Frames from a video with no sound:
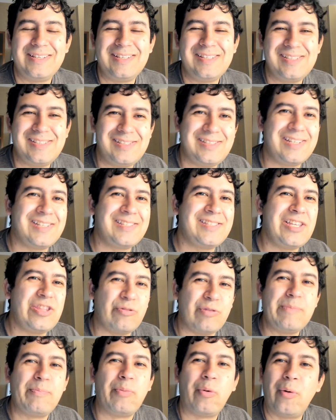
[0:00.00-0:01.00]

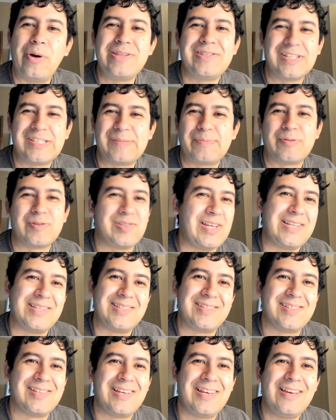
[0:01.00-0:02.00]

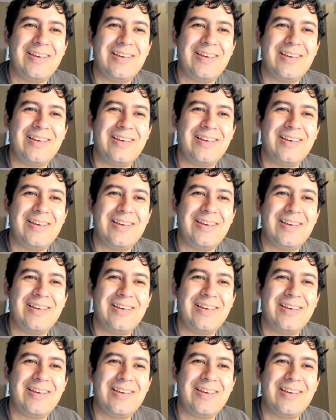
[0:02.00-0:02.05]
63.6%.